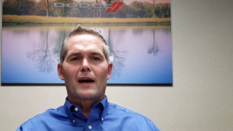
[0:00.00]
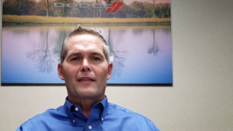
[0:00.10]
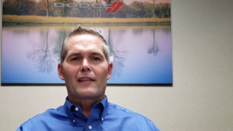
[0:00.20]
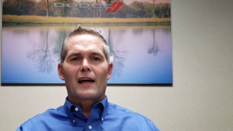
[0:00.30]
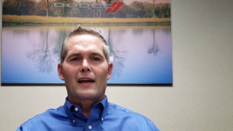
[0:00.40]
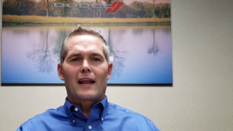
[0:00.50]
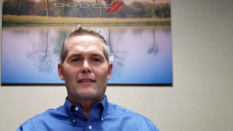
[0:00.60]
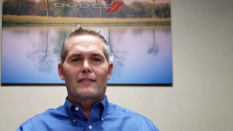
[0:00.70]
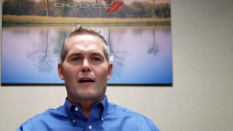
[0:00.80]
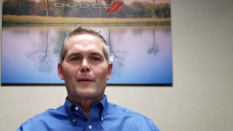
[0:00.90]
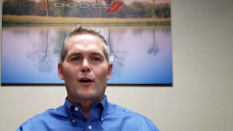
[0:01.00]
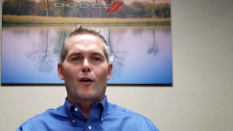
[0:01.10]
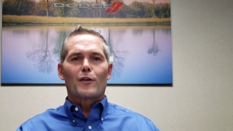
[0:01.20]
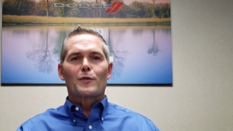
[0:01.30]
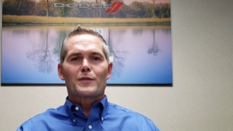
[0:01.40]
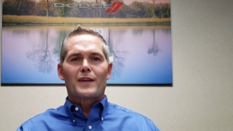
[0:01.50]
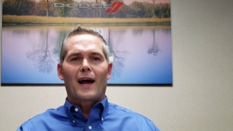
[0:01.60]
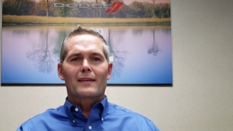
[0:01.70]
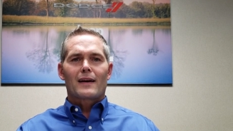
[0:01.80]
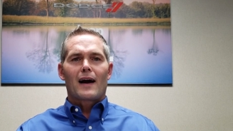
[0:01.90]
online at
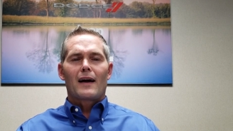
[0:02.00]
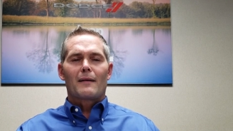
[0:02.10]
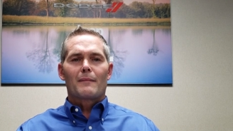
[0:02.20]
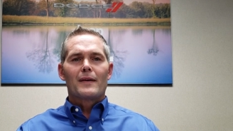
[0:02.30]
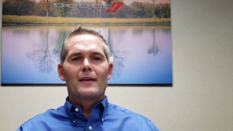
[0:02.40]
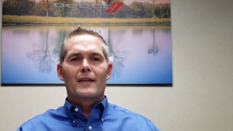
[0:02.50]
summitauto.com.